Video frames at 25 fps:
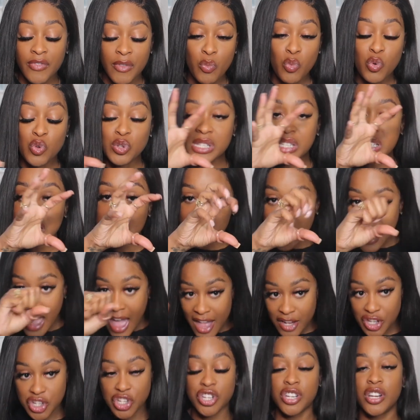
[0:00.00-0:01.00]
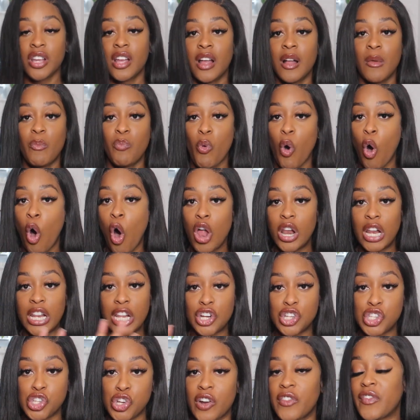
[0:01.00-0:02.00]
will snatch all of
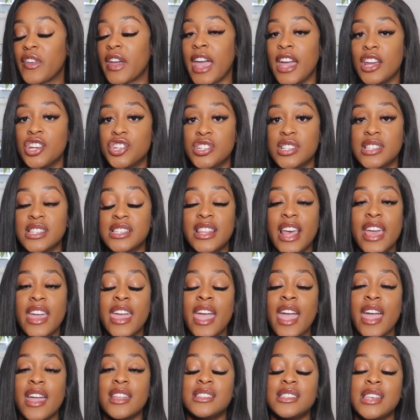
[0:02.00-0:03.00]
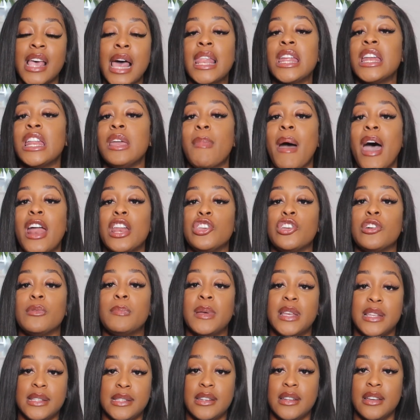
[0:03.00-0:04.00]
their certifications. They can't tell anybody your
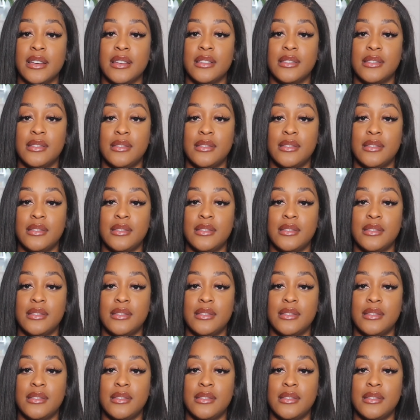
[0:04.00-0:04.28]
business.